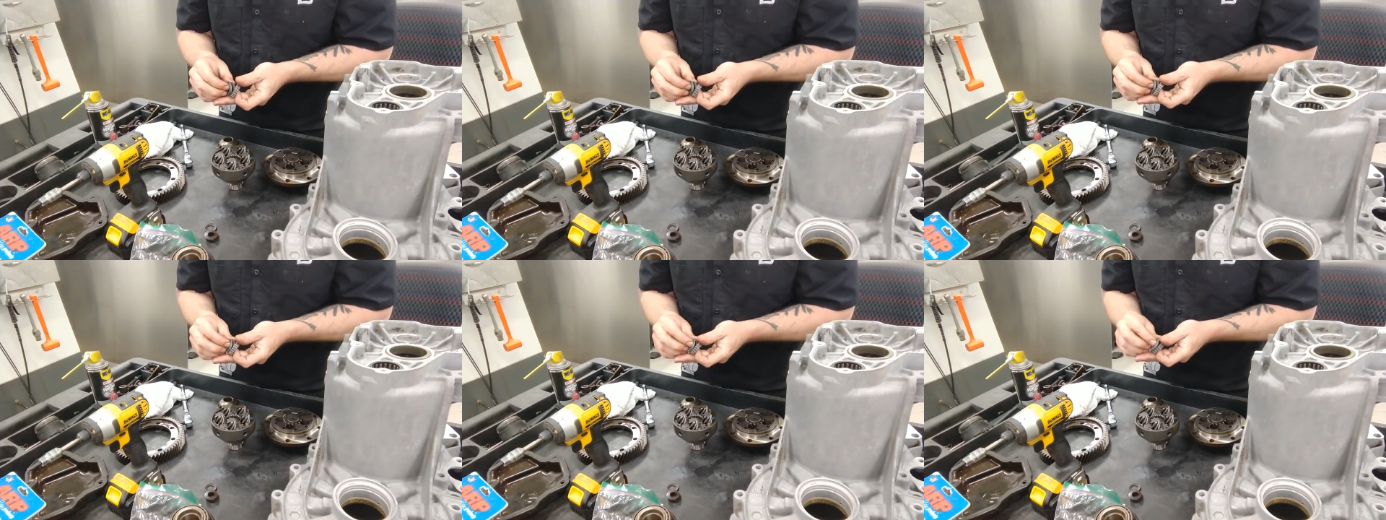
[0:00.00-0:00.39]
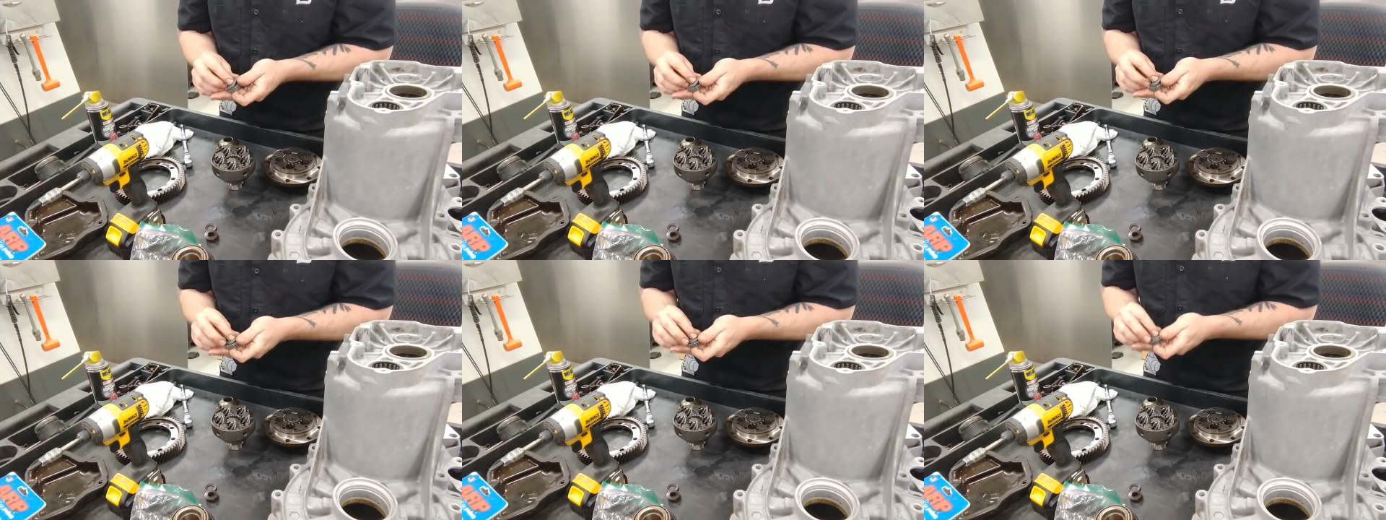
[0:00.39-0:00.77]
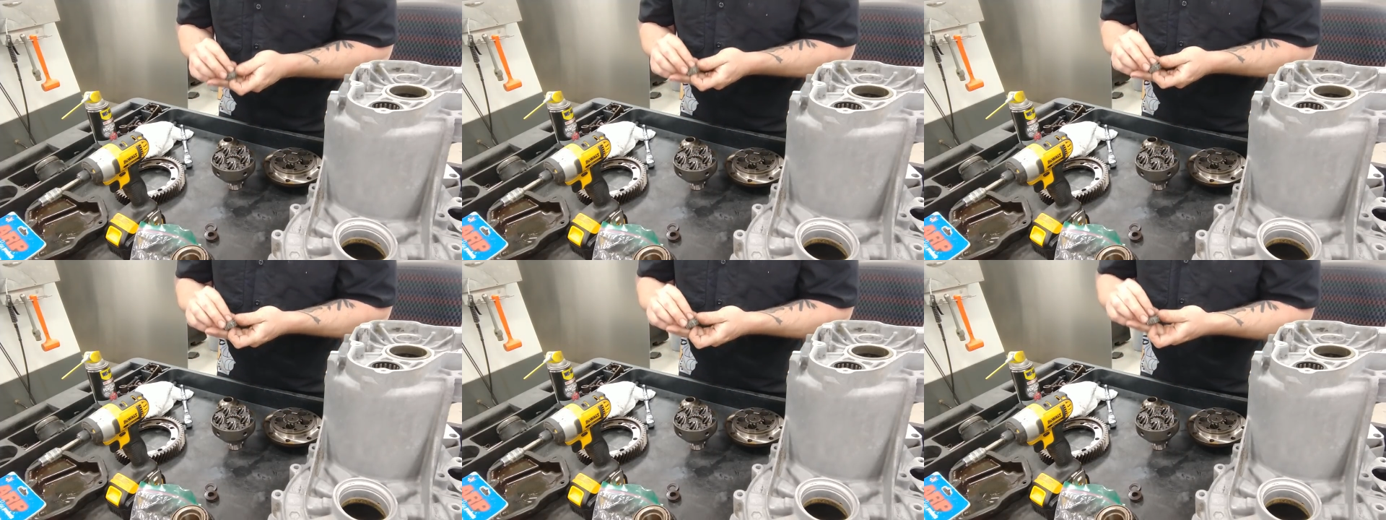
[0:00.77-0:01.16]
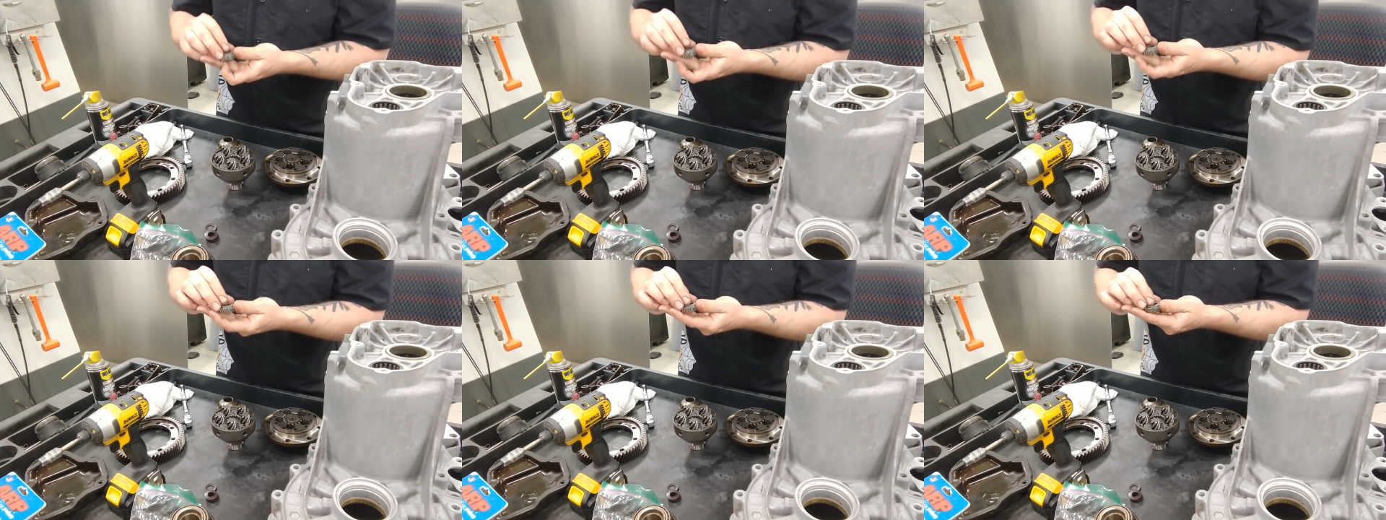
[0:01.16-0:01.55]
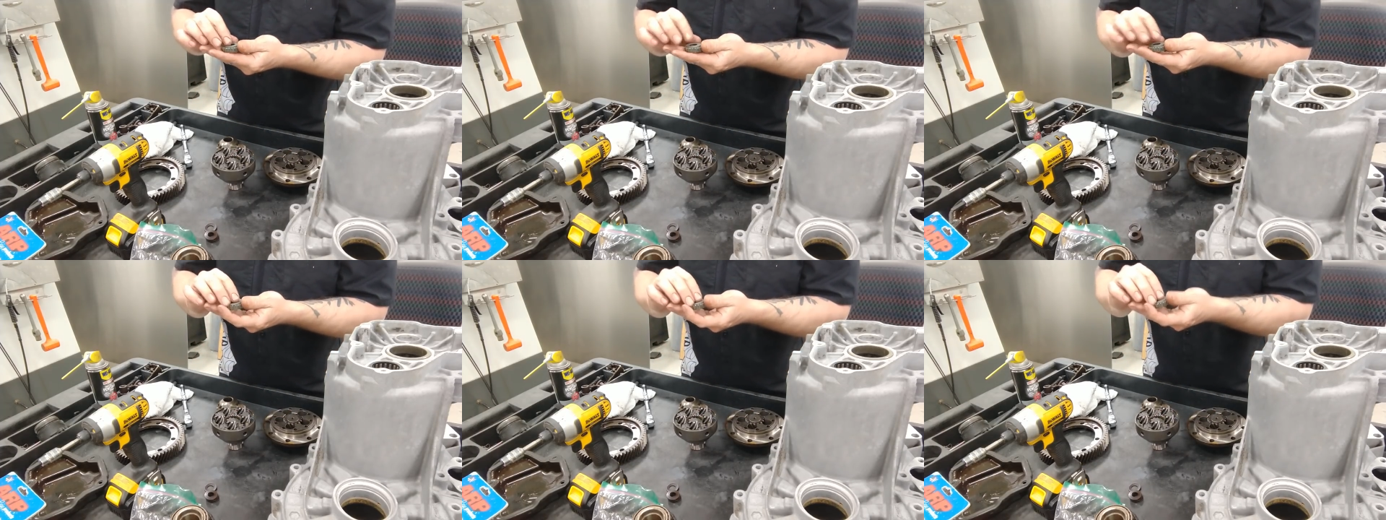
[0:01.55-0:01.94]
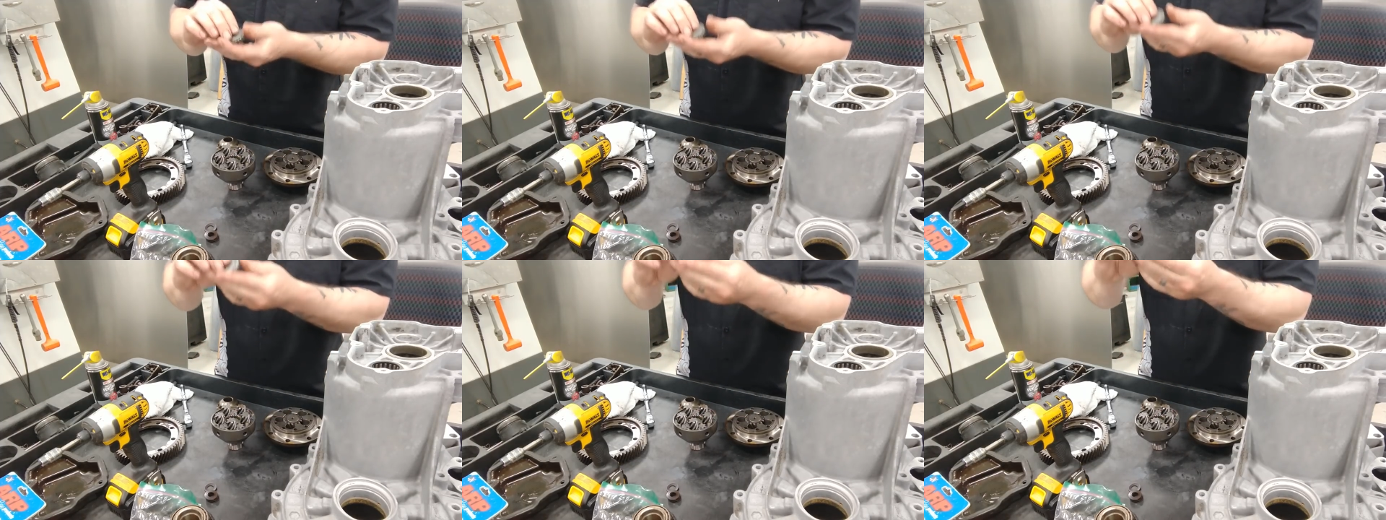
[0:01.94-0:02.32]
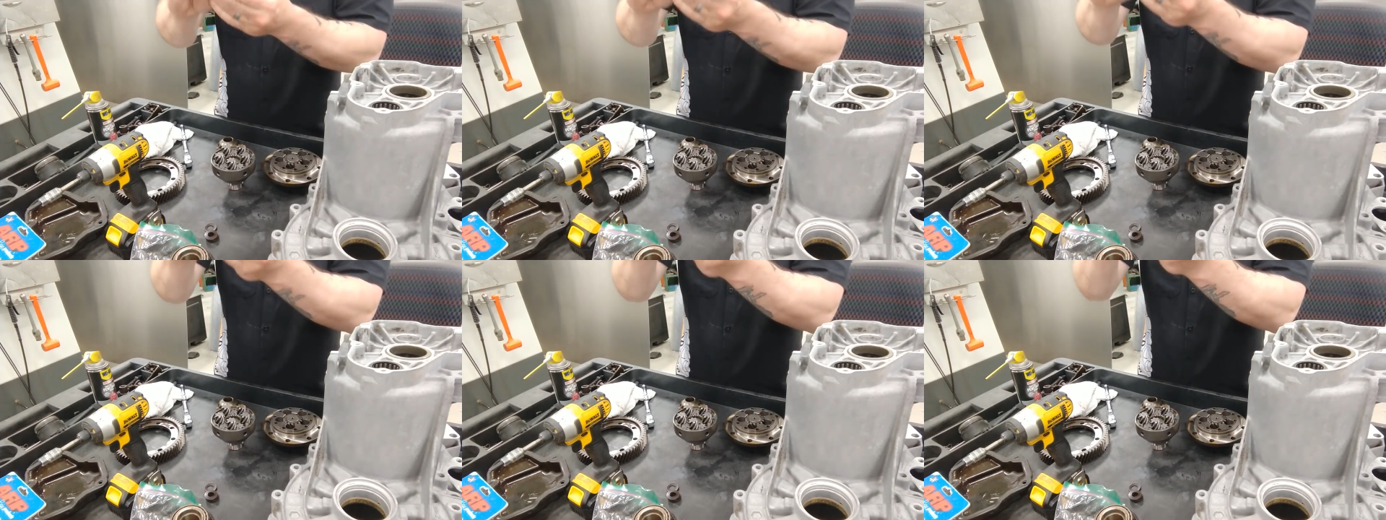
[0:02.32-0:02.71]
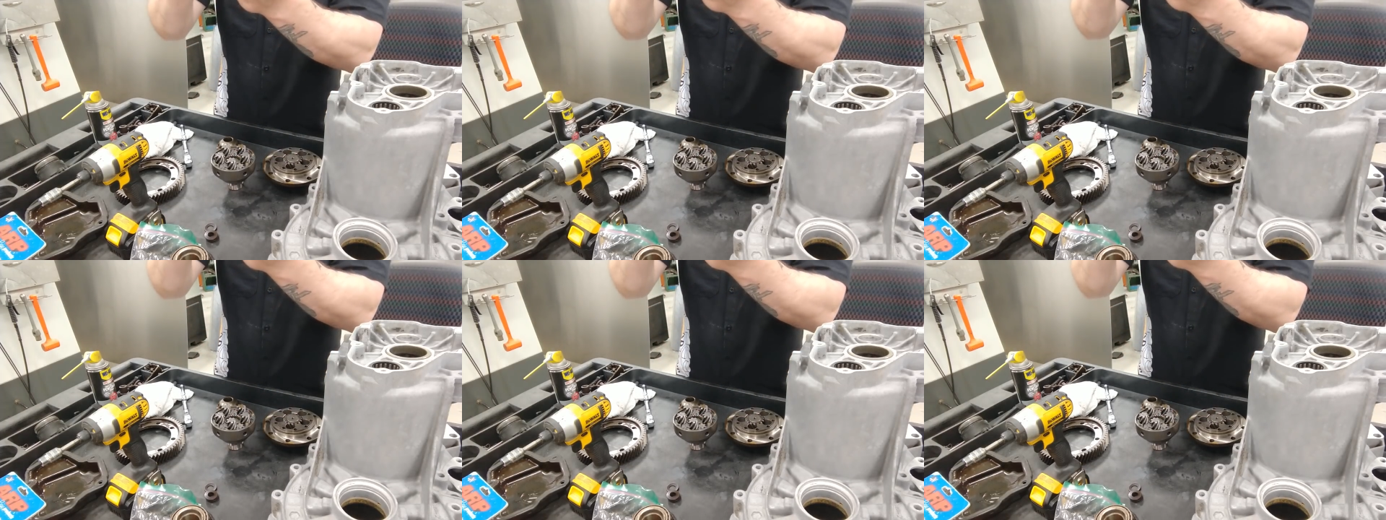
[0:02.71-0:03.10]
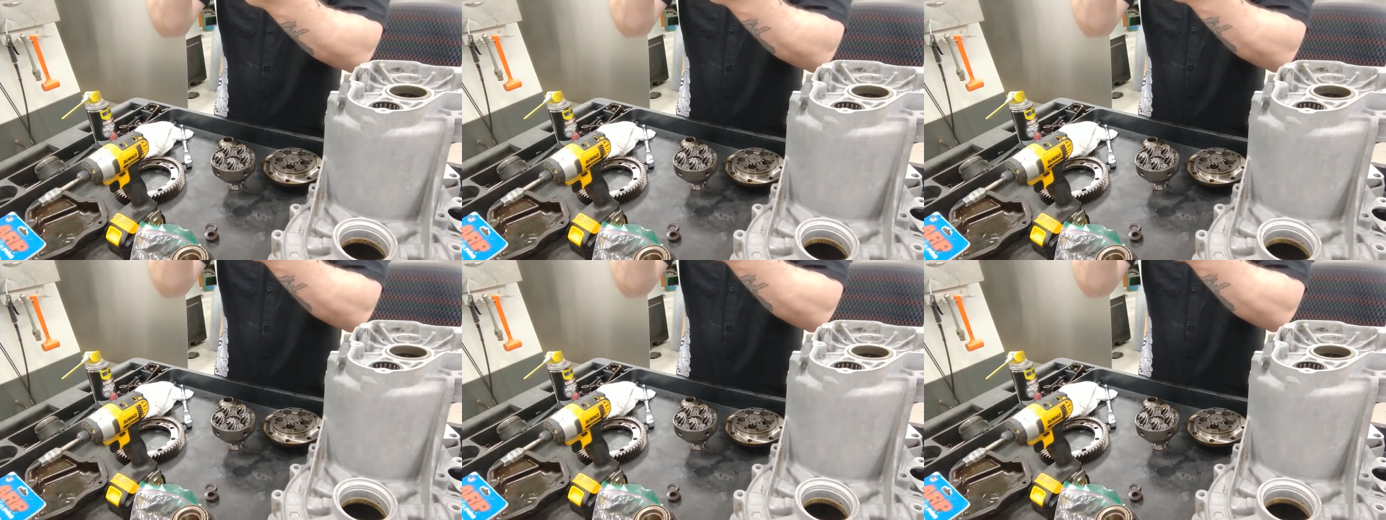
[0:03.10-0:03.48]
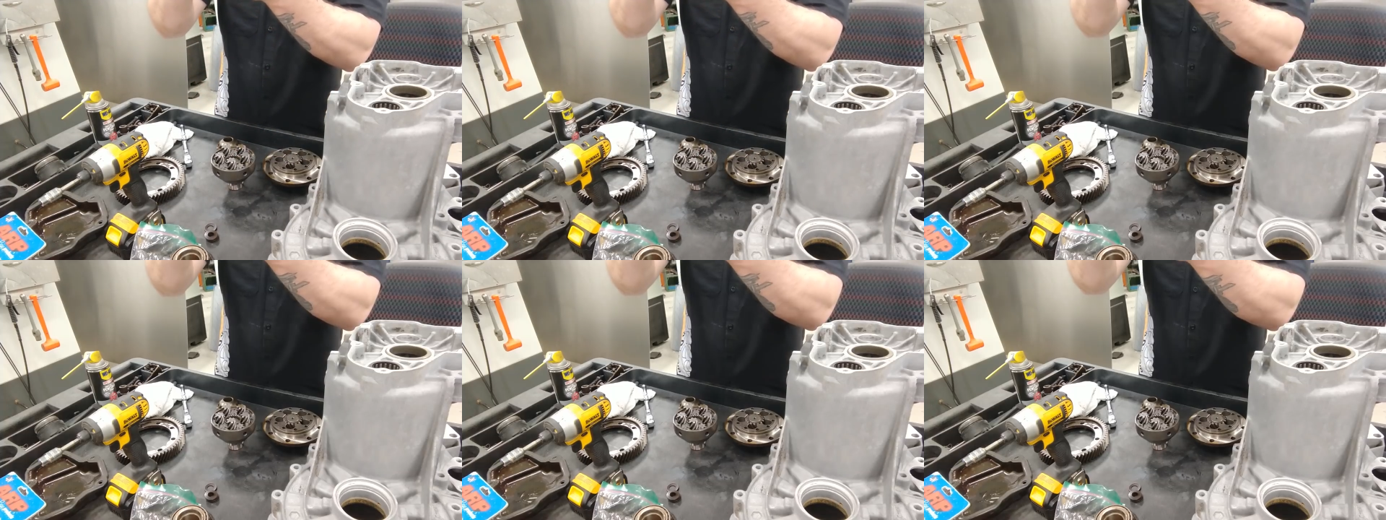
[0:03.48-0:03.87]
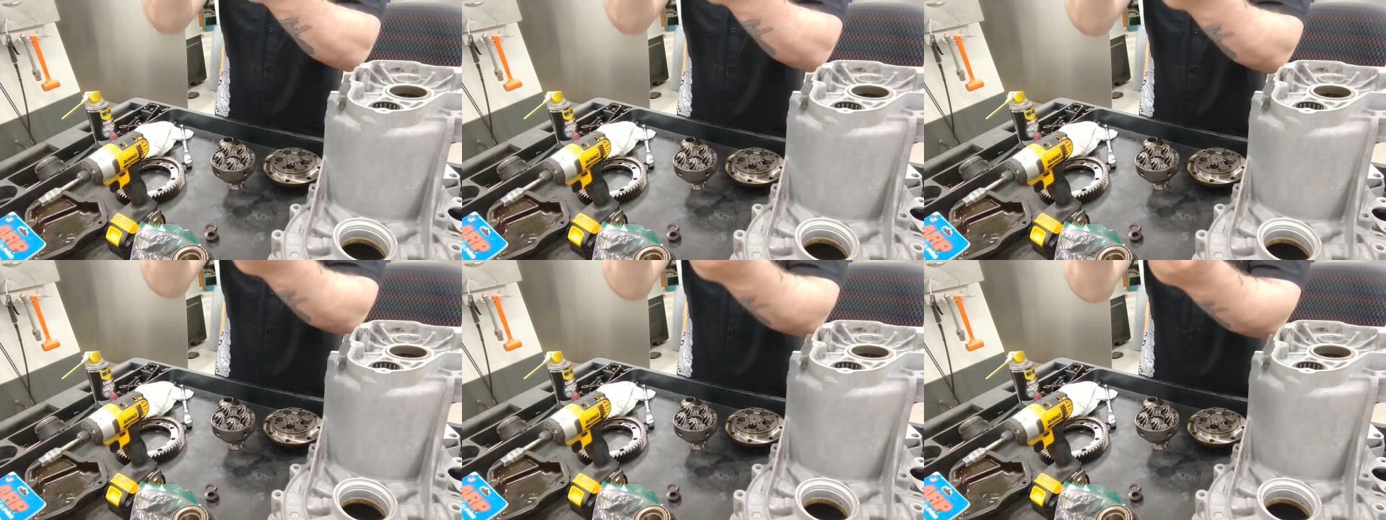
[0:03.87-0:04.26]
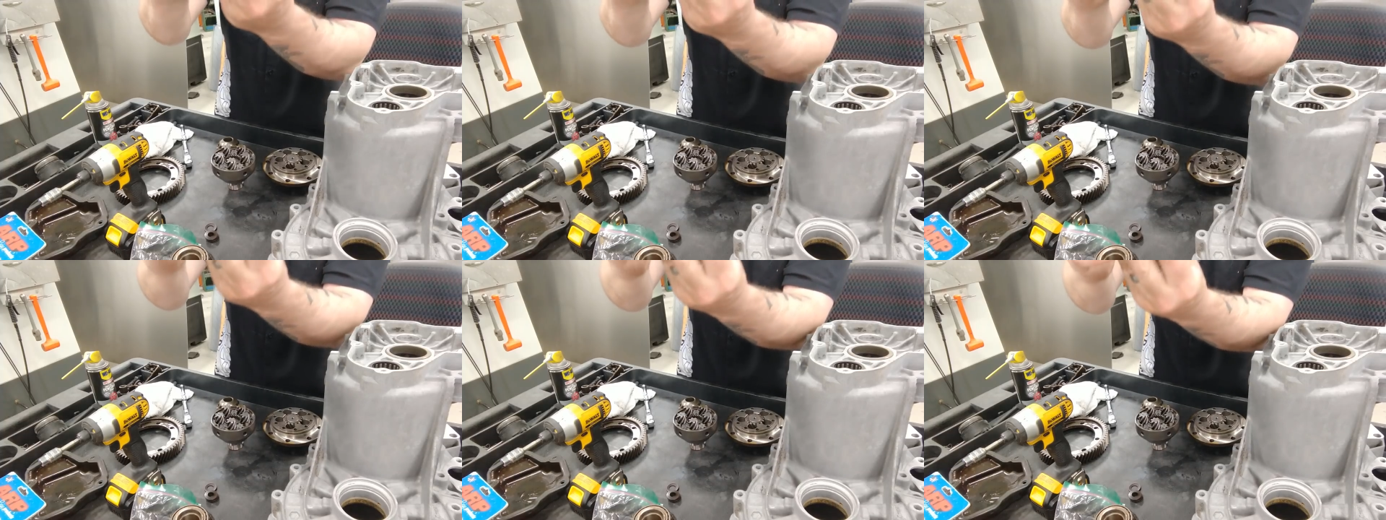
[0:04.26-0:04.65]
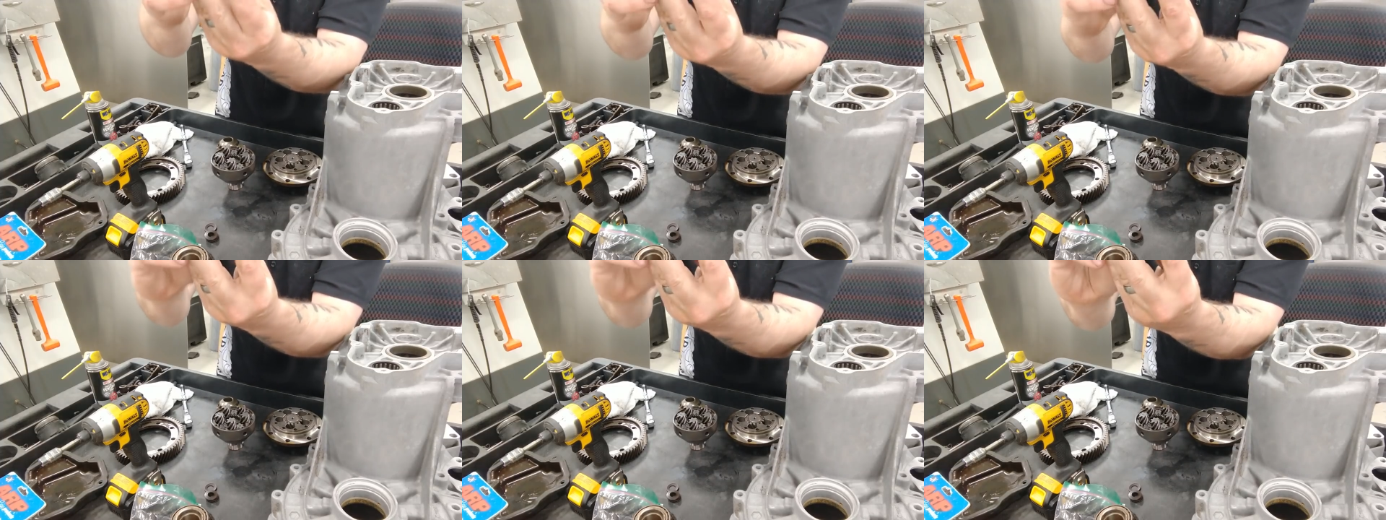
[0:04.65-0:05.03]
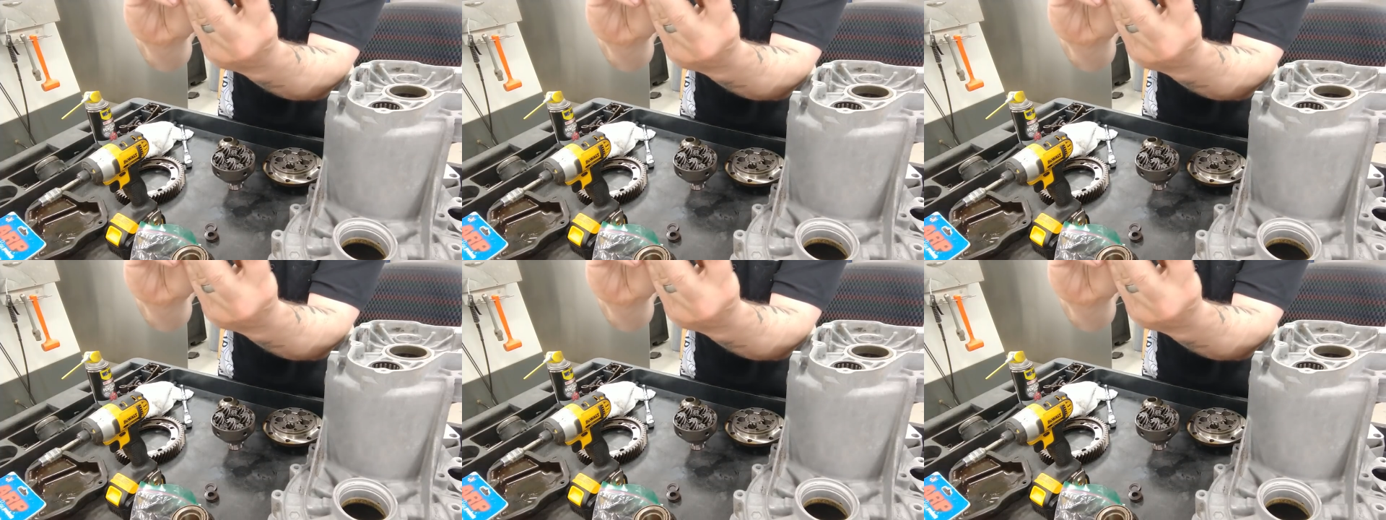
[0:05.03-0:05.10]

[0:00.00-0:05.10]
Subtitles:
(no speaker visible)